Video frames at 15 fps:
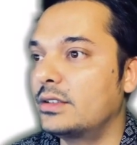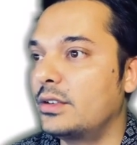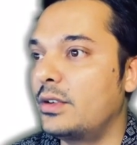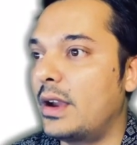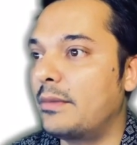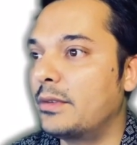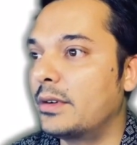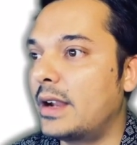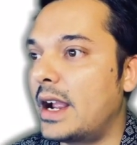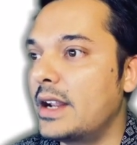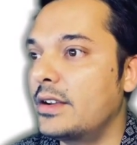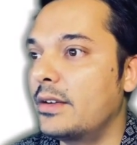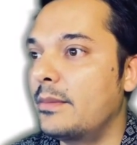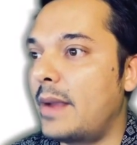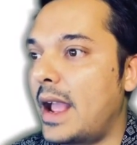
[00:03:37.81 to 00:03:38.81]
So you have to
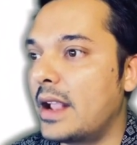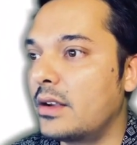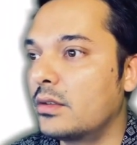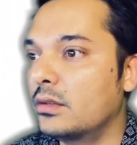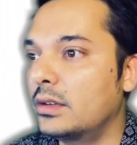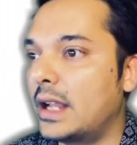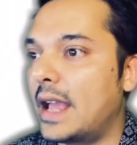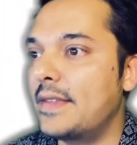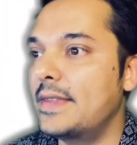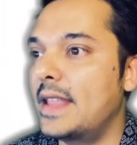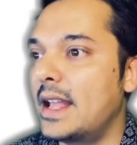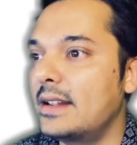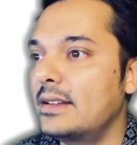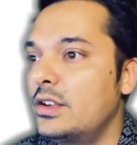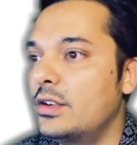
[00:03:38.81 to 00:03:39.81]
write your bank code and
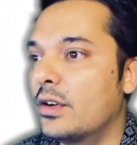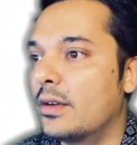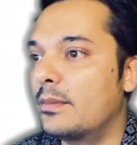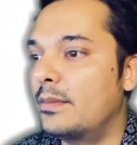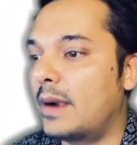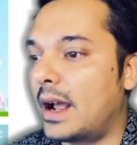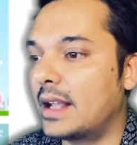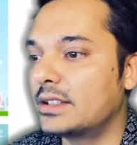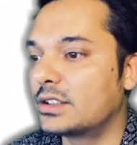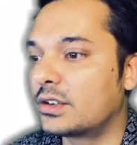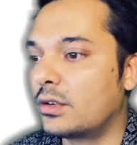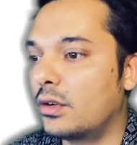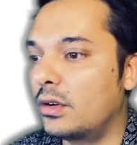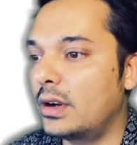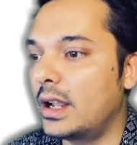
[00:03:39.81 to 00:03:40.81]
then your branch
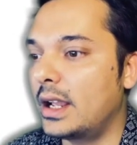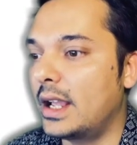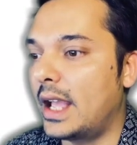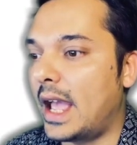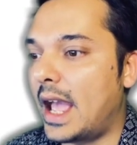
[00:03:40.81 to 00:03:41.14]
code.